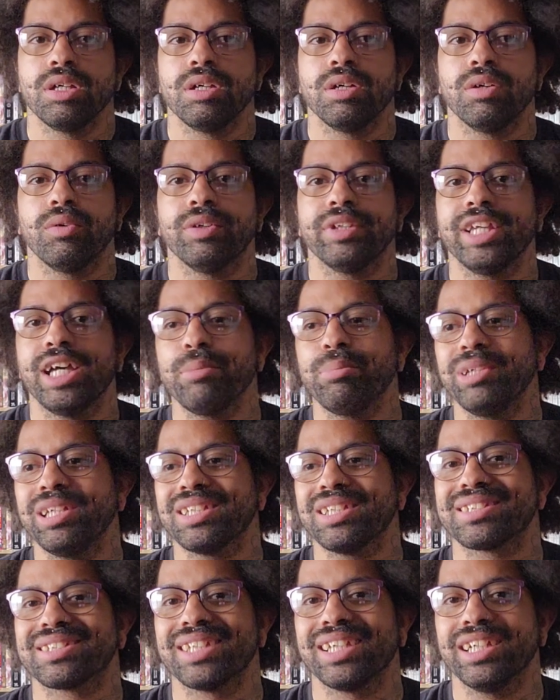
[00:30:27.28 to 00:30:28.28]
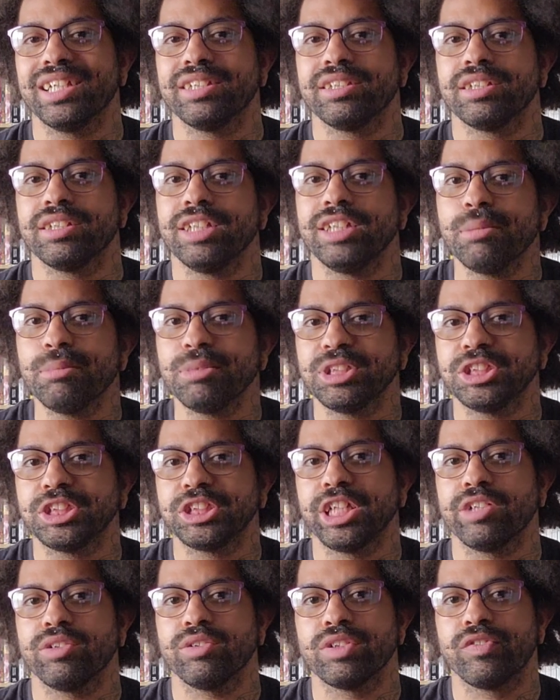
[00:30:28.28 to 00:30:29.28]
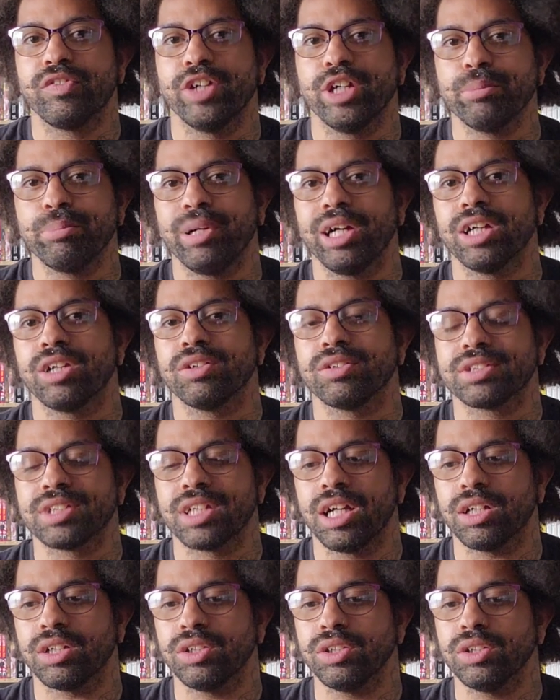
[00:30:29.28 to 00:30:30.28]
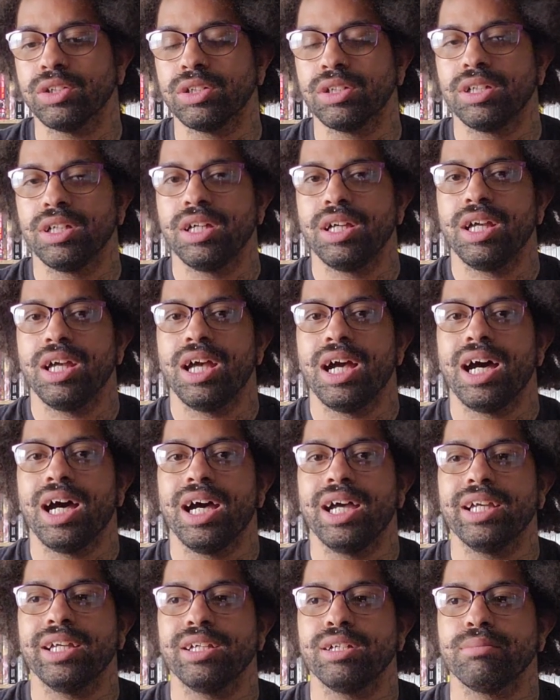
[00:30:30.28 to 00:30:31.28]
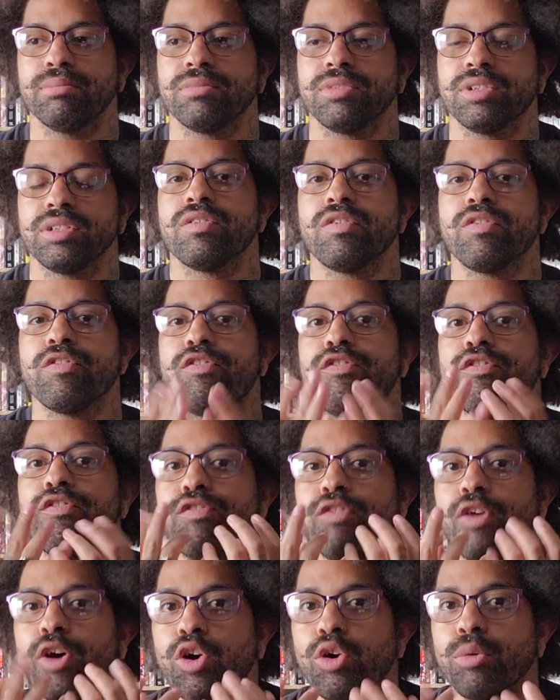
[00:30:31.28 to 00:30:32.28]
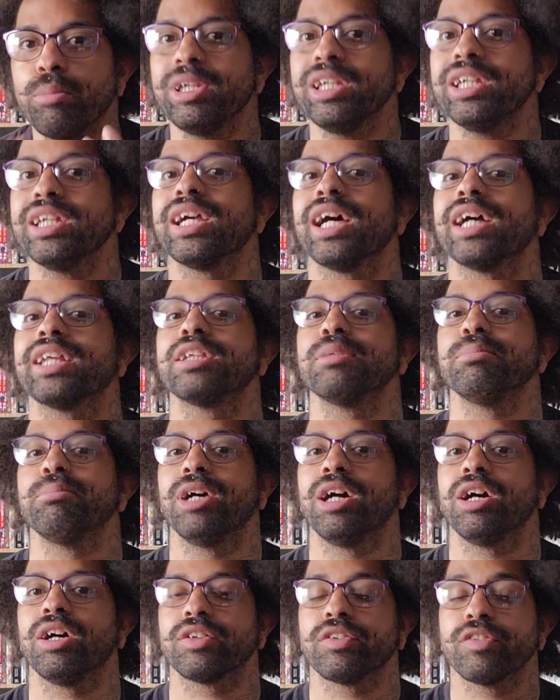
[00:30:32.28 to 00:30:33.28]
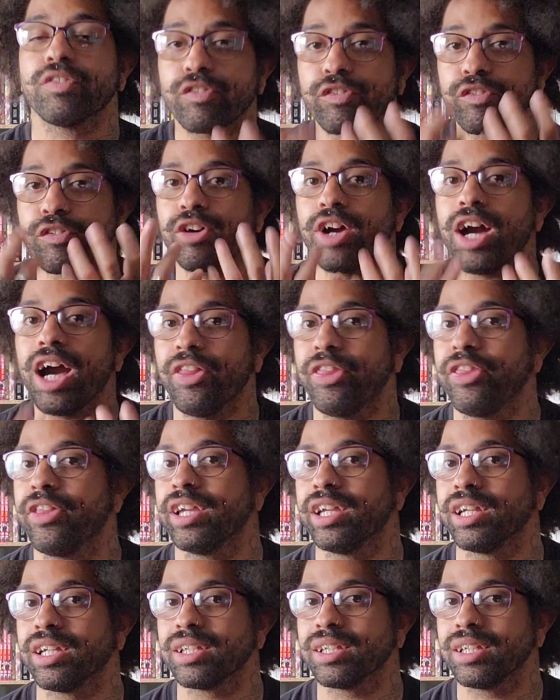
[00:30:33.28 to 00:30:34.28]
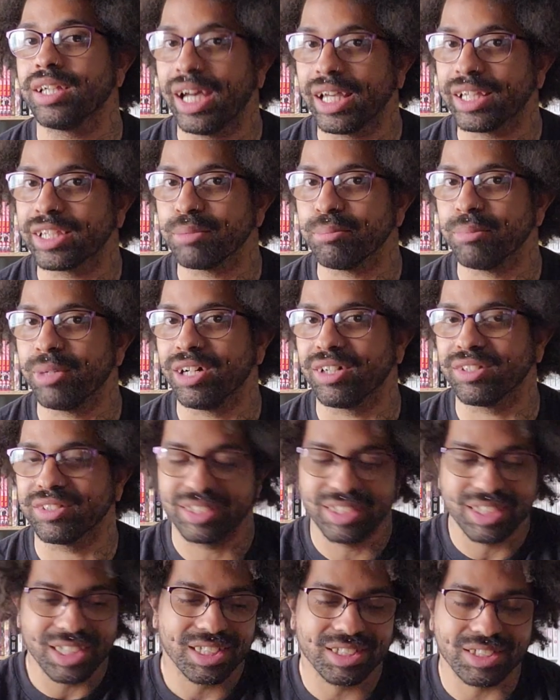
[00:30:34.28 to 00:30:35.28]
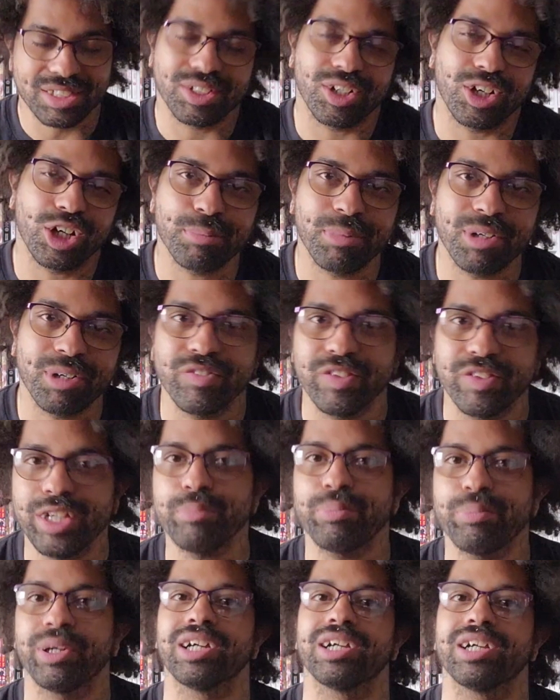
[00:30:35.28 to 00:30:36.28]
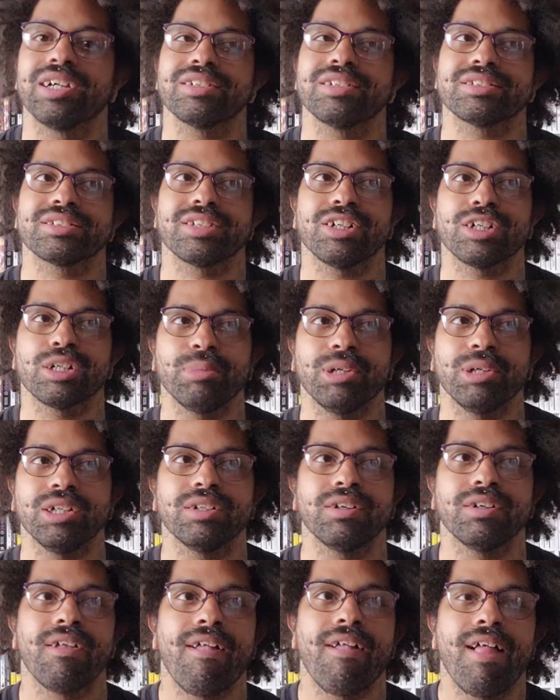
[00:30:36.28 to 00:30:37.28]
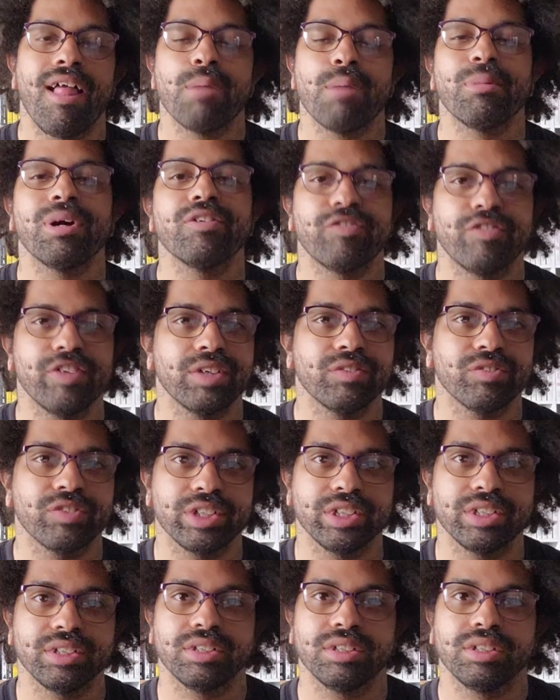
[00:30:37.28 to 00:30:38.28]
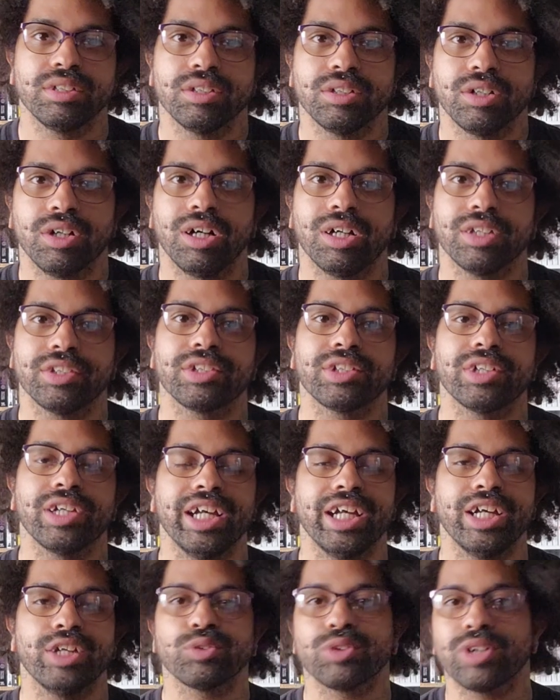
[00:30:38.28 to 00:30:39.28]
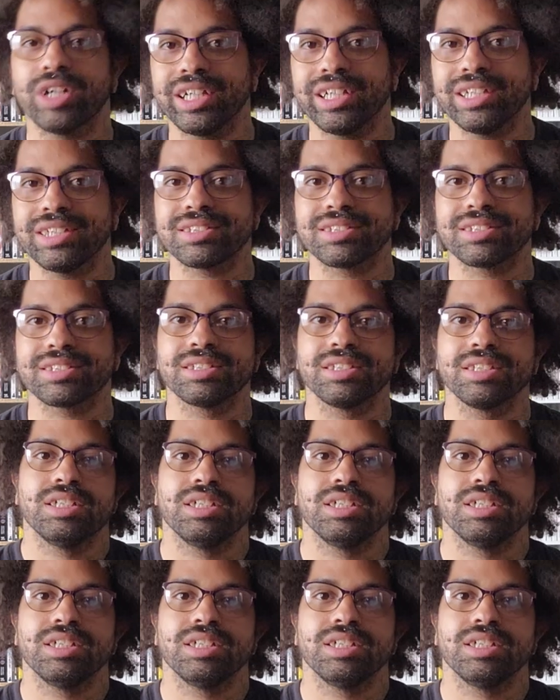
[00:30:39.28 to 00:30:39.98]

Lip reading: with that being said, the name of this channel is Vampire Otaku. I am foaming at the mouth, frothing at the mouth to talk about vampires, talk about my favorite author, Anne Rice,